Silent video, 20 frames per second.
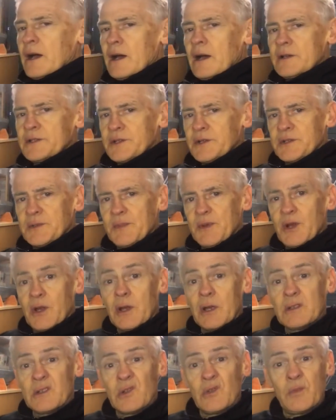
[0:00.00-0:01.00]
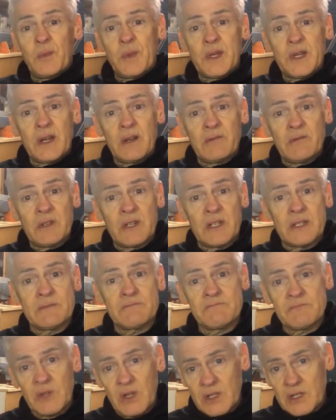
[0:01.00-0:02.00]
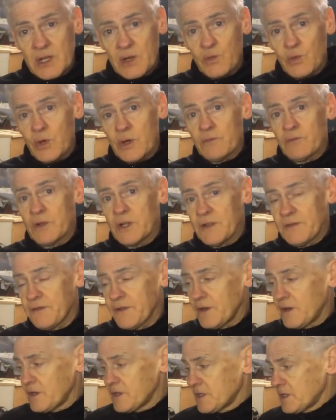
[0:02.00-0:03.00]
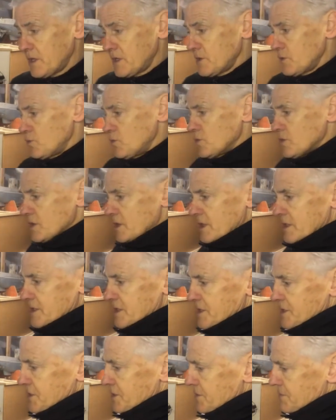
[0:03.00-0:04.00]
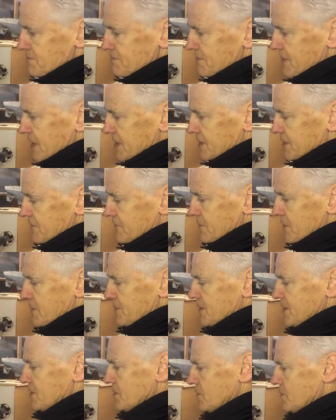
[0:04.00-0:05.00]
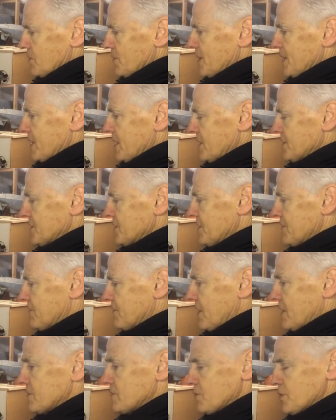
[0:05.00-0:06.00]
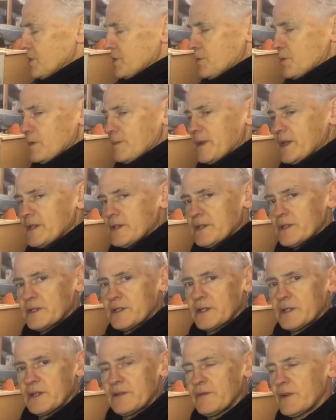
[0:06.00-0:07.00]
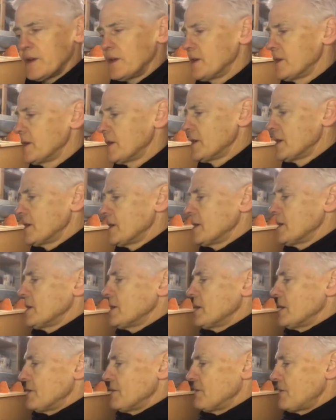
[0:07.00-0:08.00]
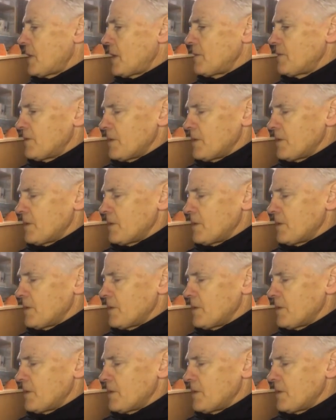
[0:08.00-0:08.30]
So it's a bit like a torpedo, really, because they were really fast underwater. They had these 2 massive, great big torpedoes in the front, which were meant to deliver a